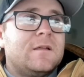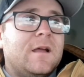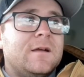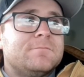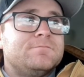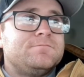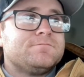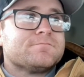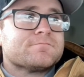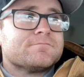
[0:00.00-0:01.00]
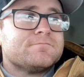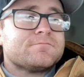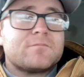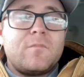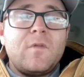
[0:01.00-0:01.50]
Yeah,
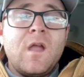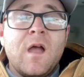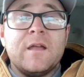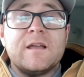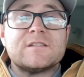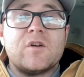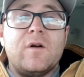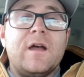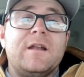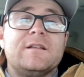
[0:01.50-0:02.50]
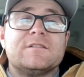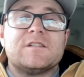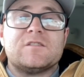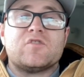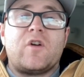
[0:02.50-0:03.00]
I guess go ahead and
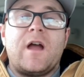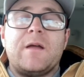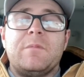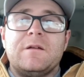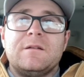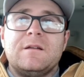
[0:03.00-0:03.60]
subscribe.